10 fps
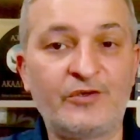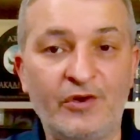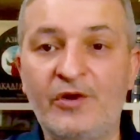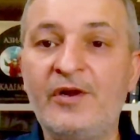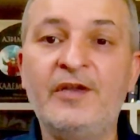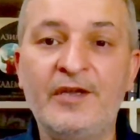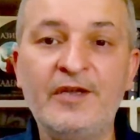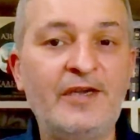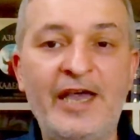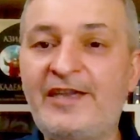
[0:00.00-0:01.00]
So
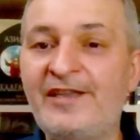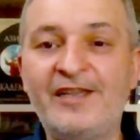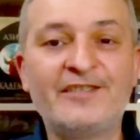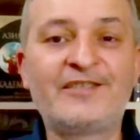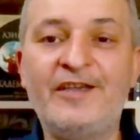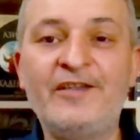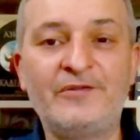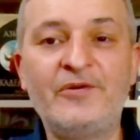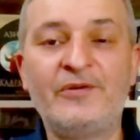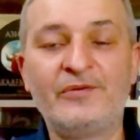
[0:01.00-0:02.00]
I can understand
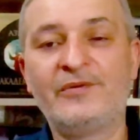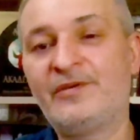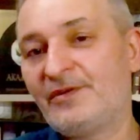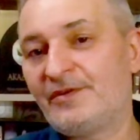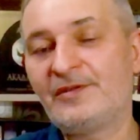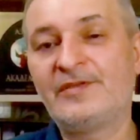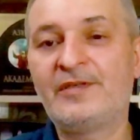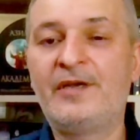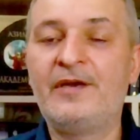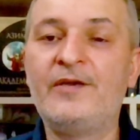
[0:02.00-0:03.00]

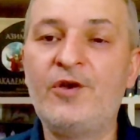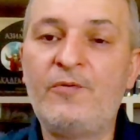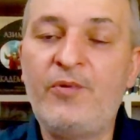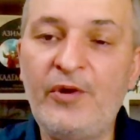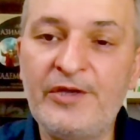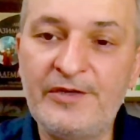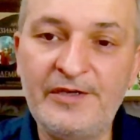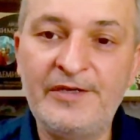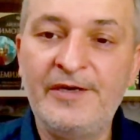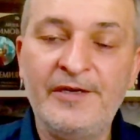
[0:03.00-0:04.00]
your point here,